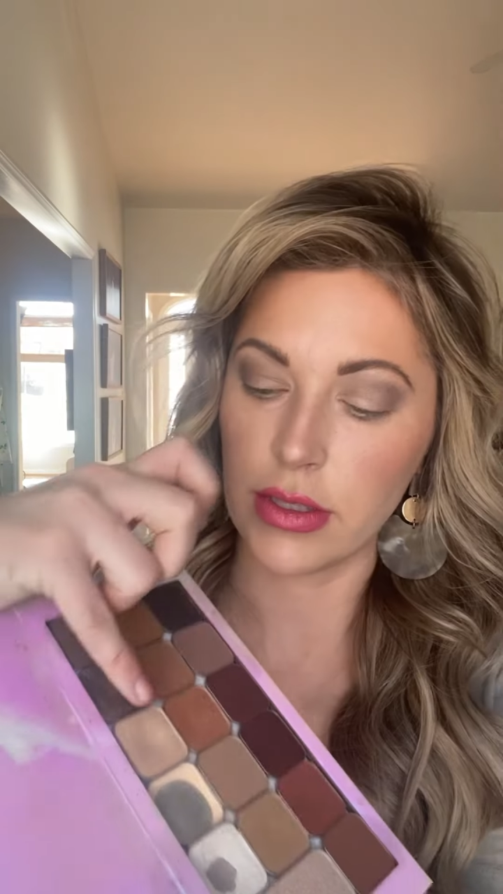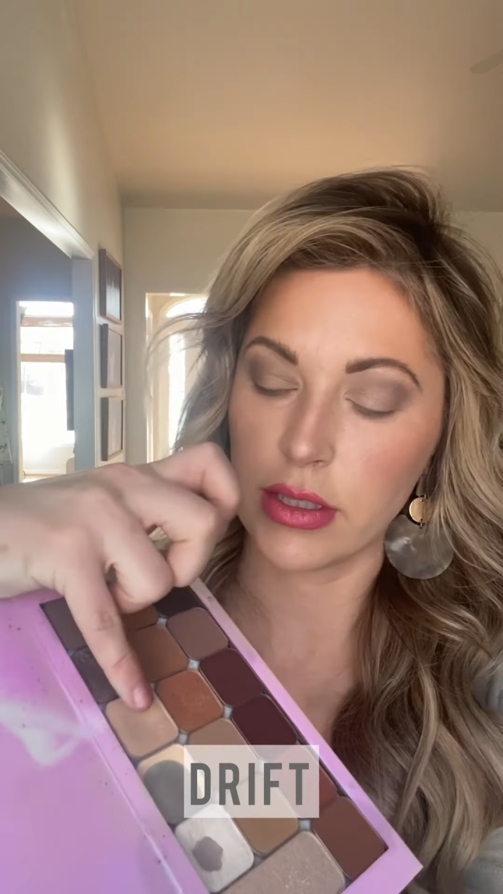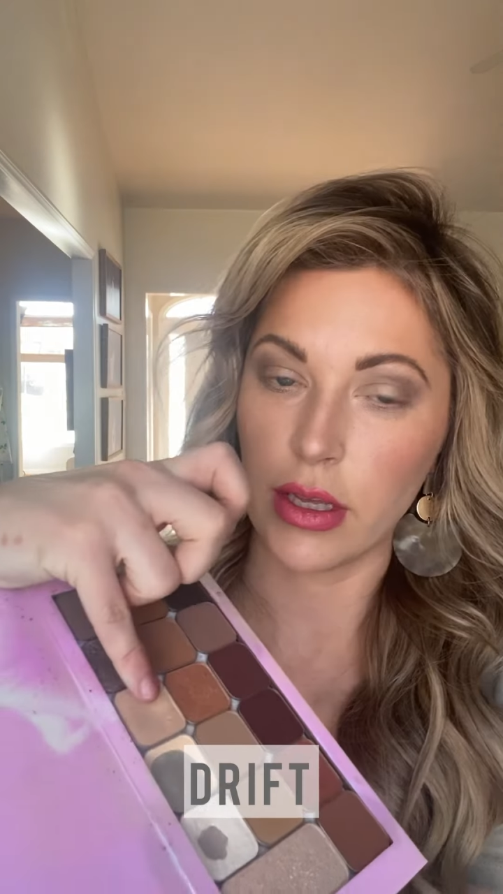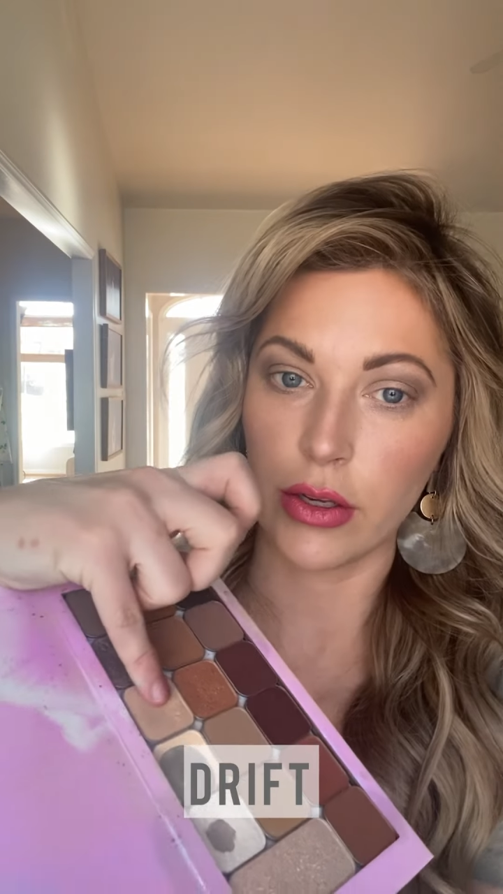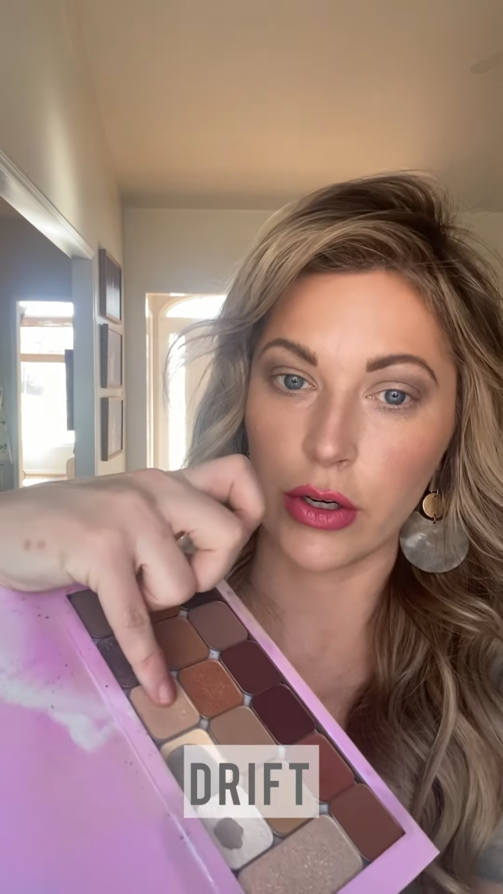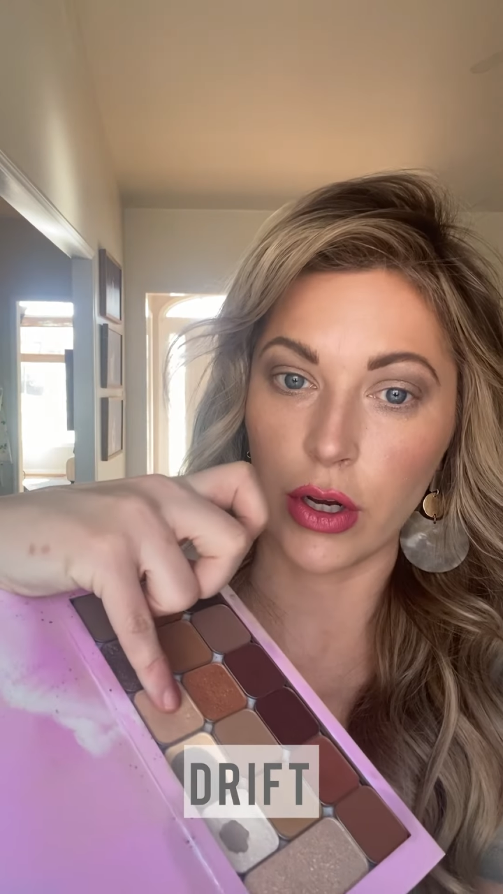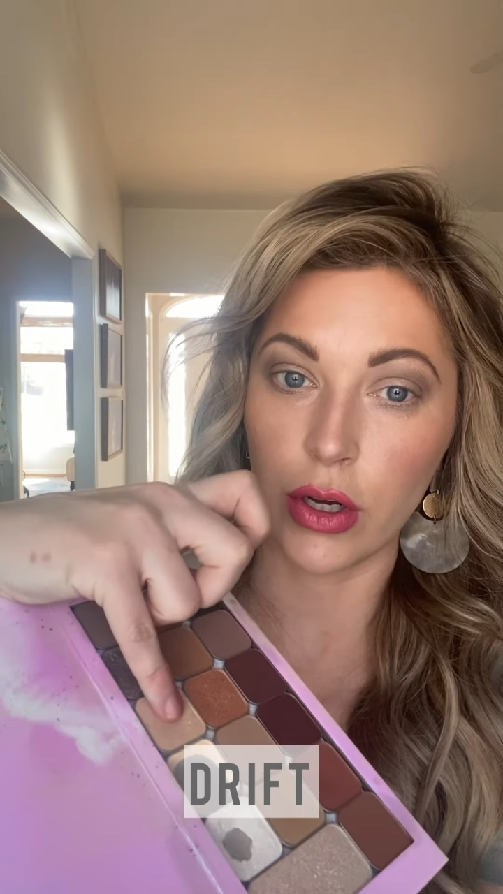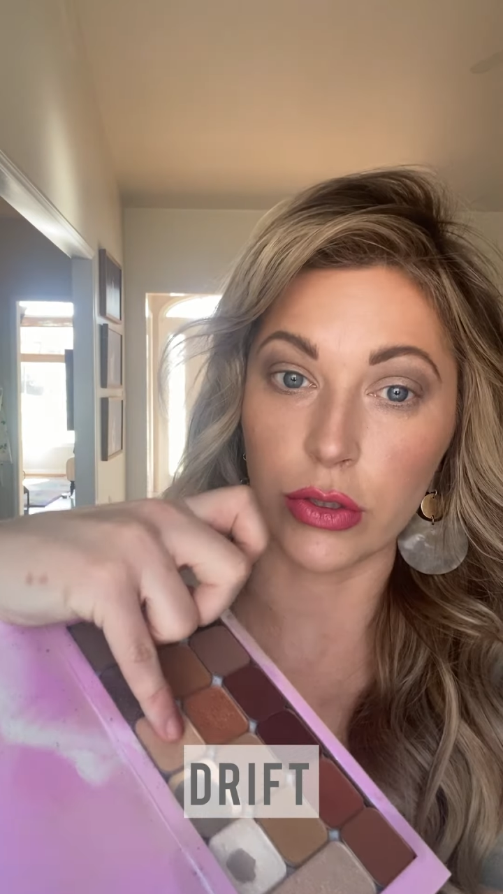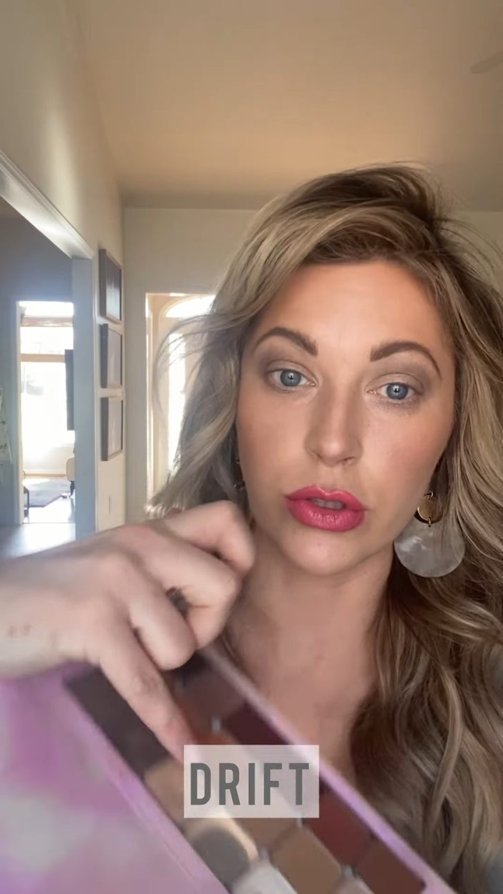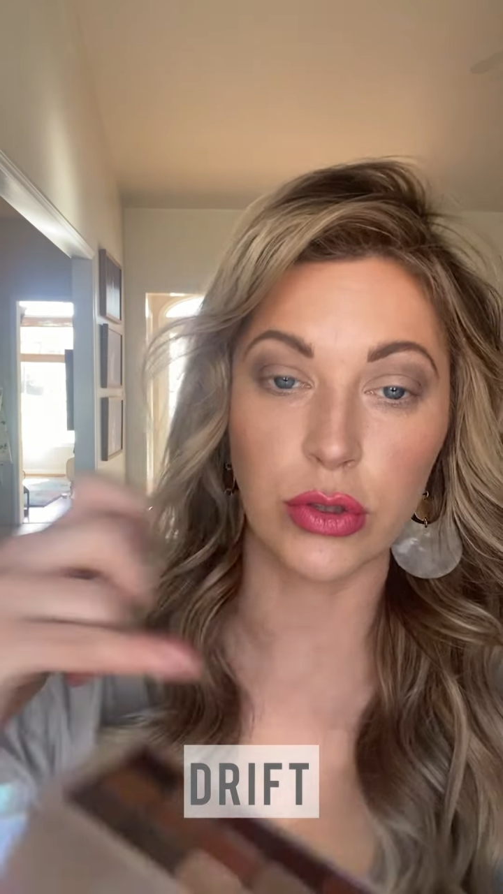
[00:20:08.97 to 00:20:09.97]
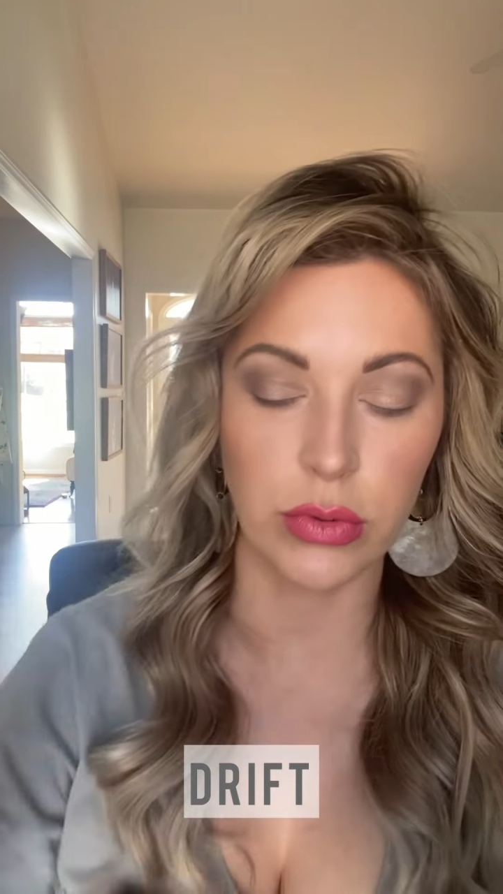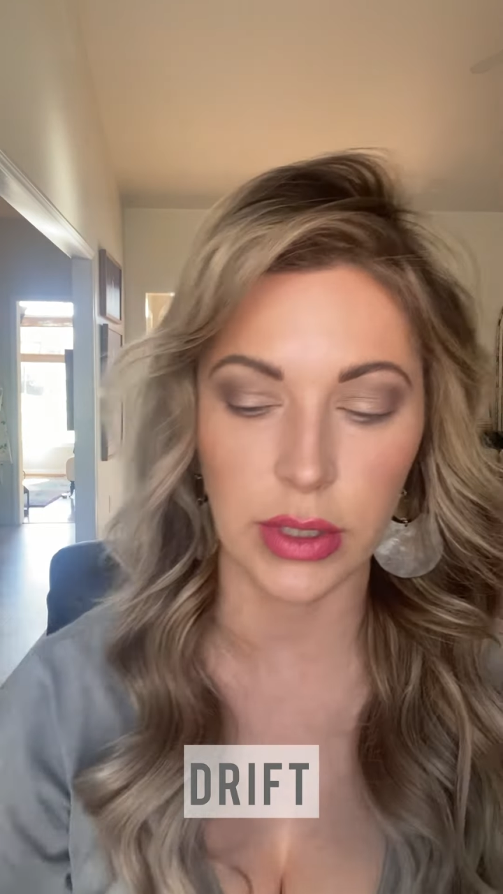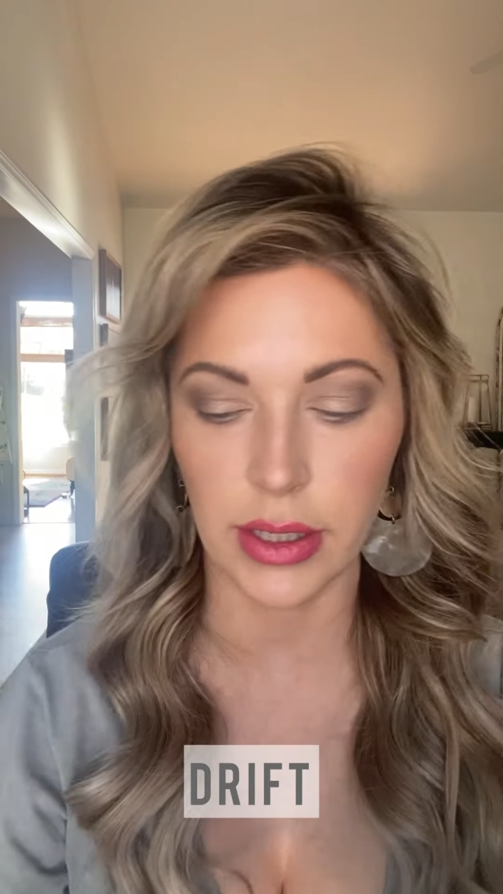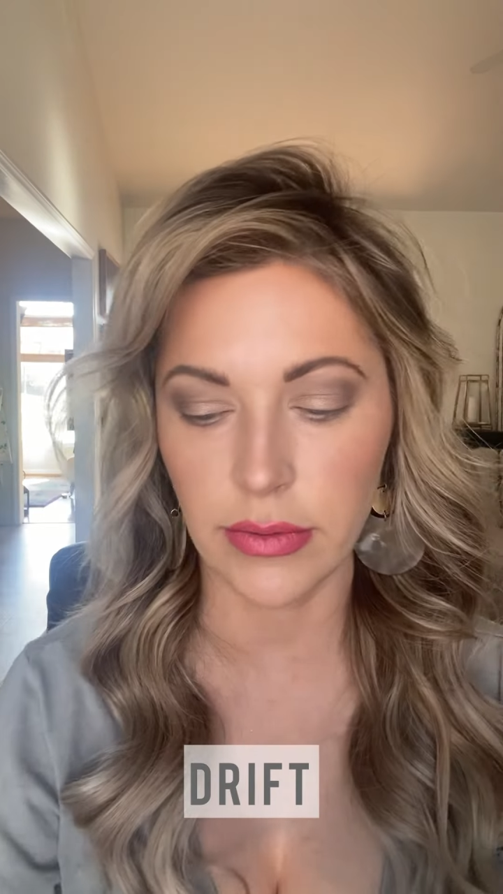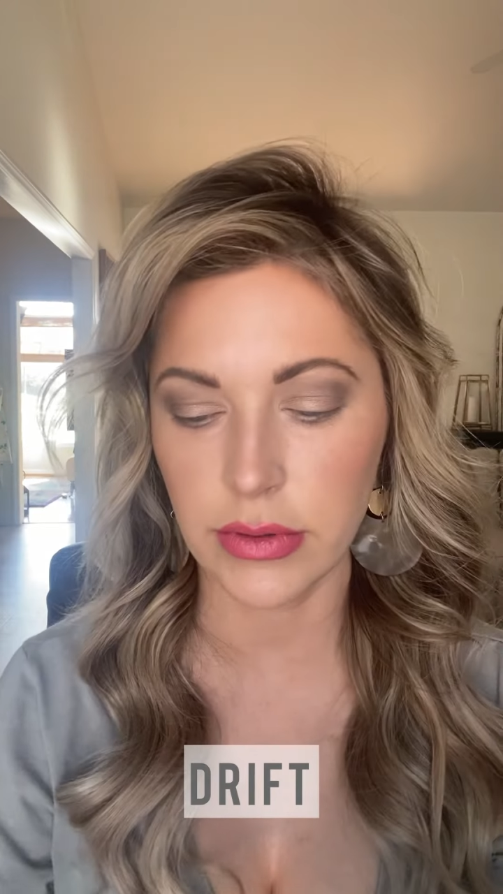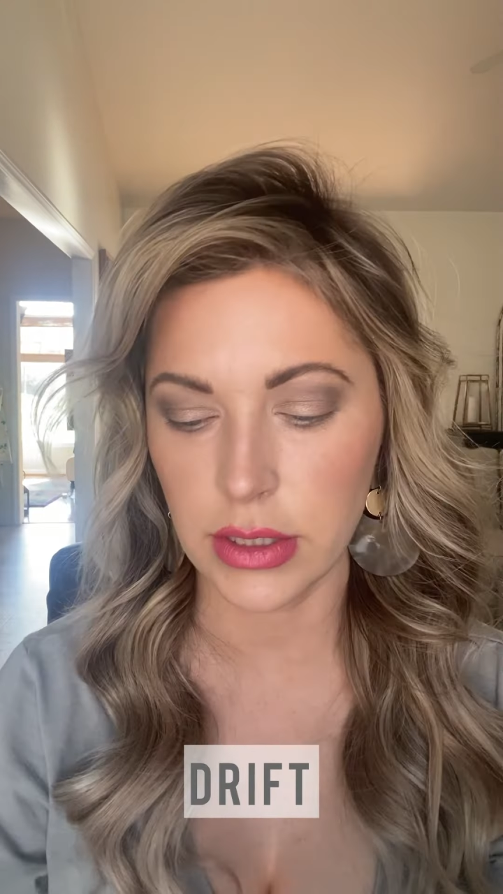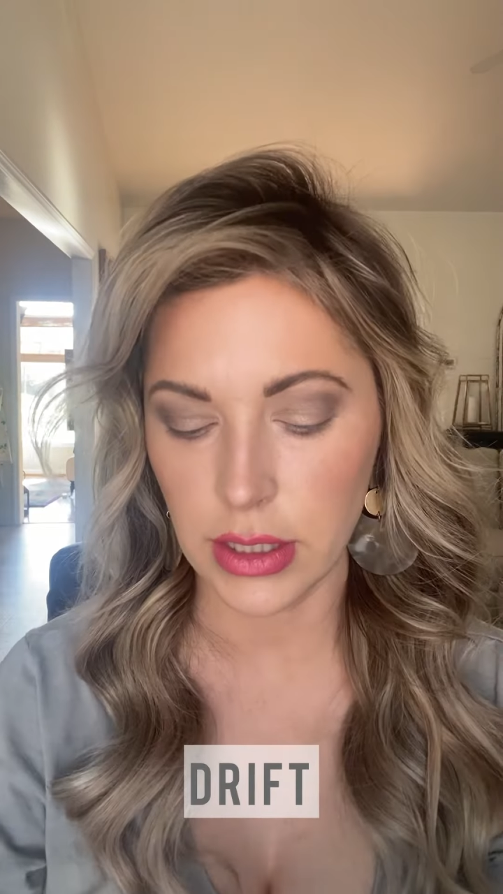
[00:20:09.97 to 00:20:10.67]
color called Drift,